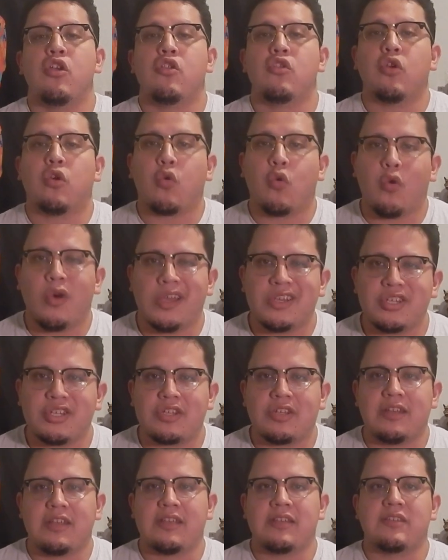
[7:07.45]
The
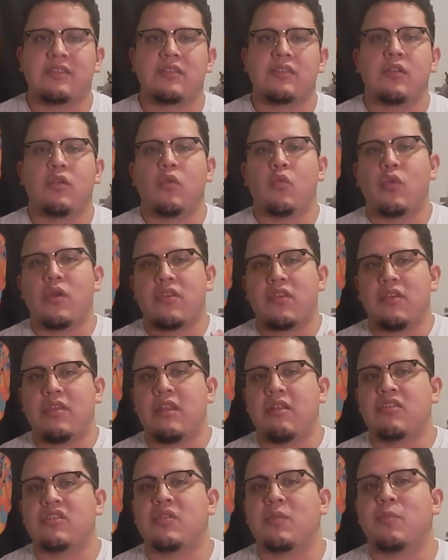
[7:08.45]
question is whether
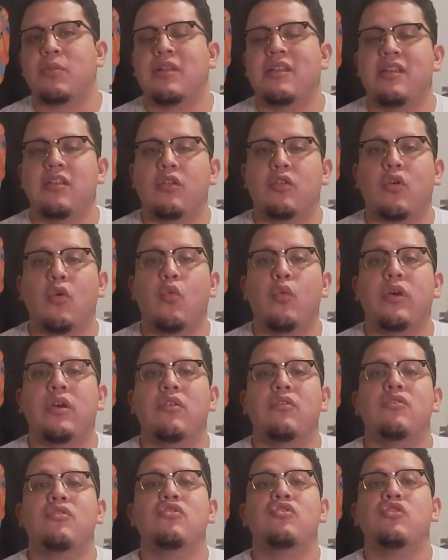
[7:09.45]
there is a political
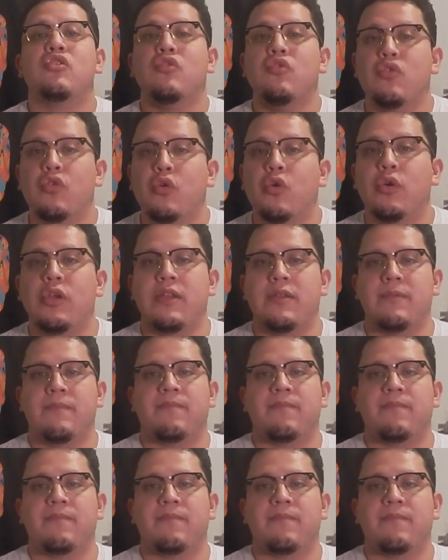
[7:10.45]
will to do it.